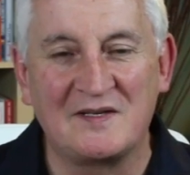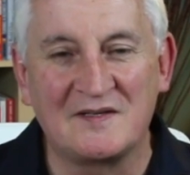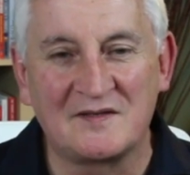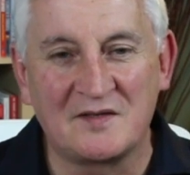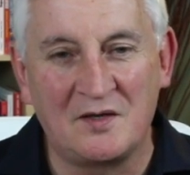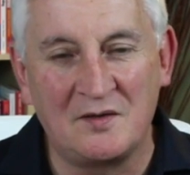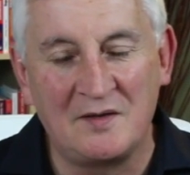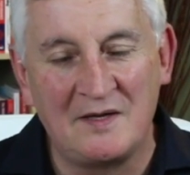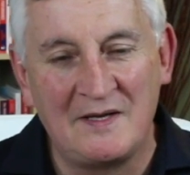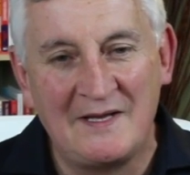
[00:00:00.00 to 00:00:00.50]

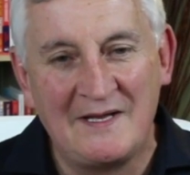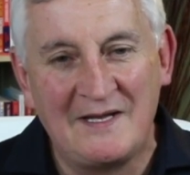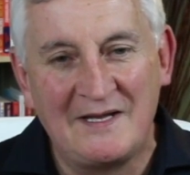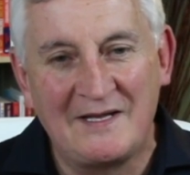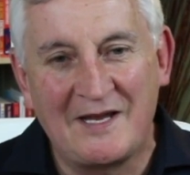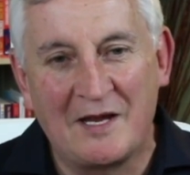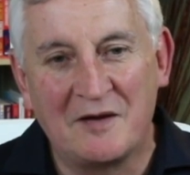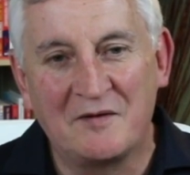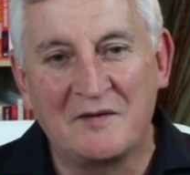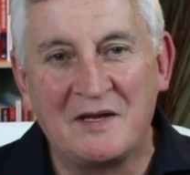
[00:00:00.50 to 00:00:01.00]
So
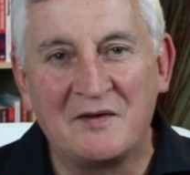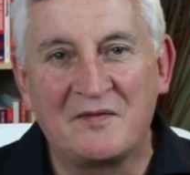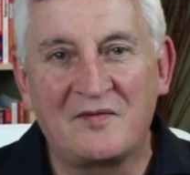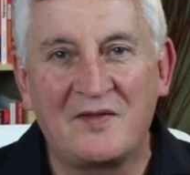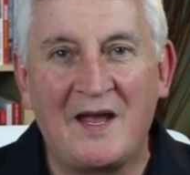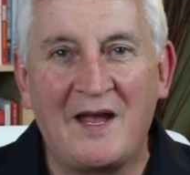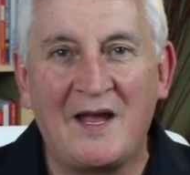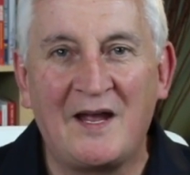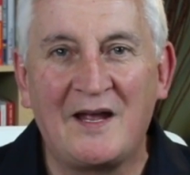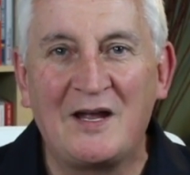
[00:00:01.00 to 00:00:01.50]
if
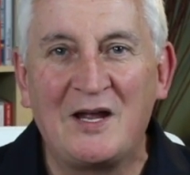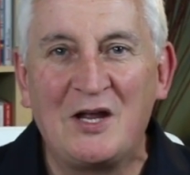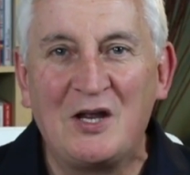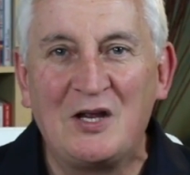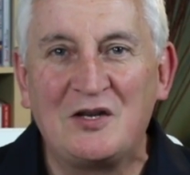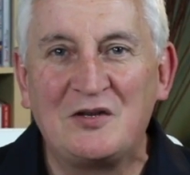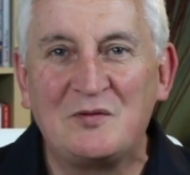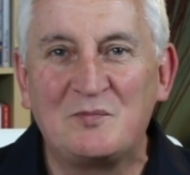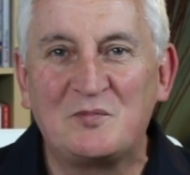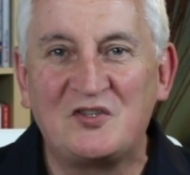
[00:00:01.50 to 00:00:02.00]
they're
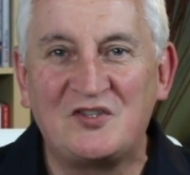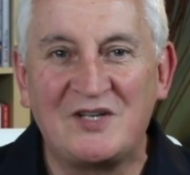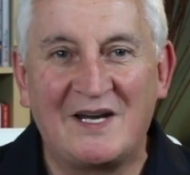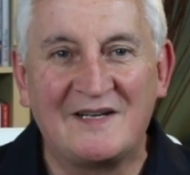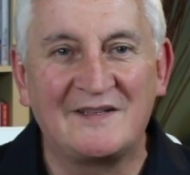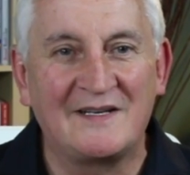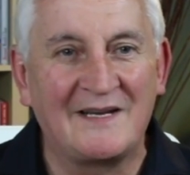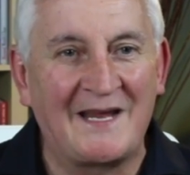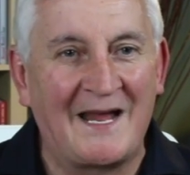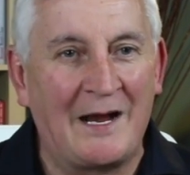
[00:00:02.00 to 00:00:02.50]

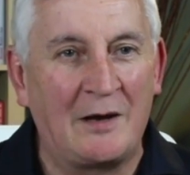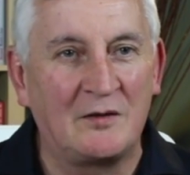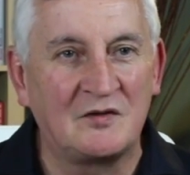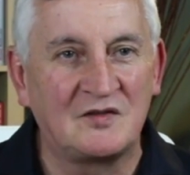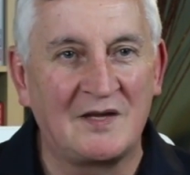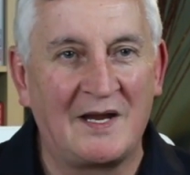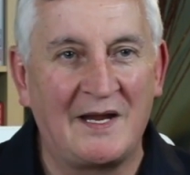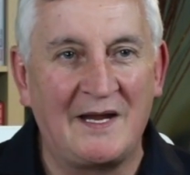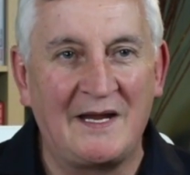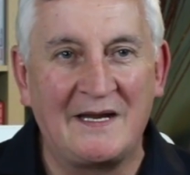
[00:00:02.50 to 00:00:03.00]
projecting out
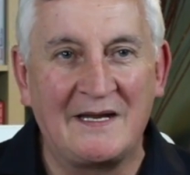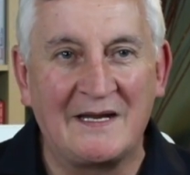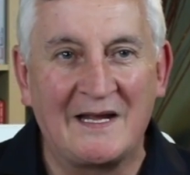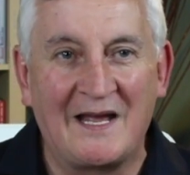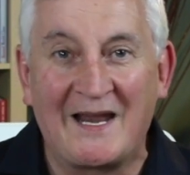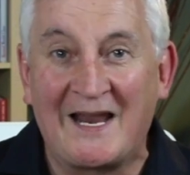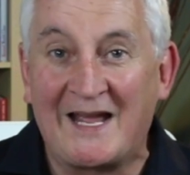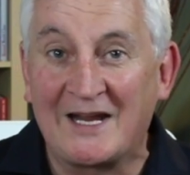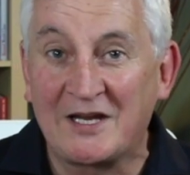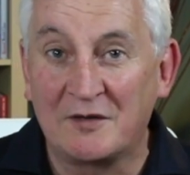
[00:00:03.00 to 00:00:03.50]
a
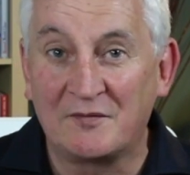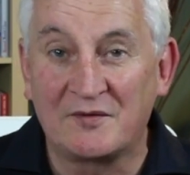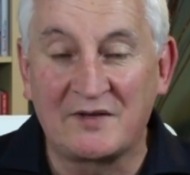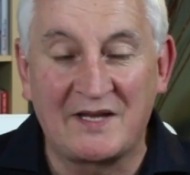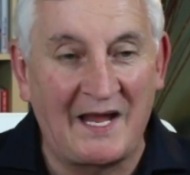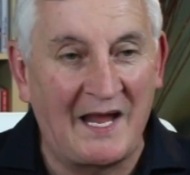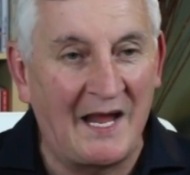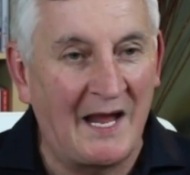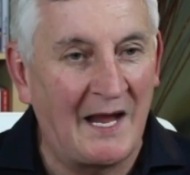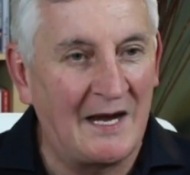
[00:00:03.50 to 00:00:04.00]
lack of
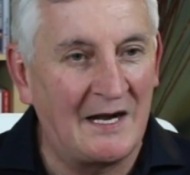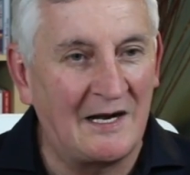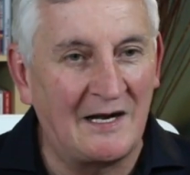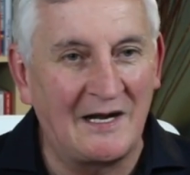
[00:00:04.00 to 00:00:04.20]
care,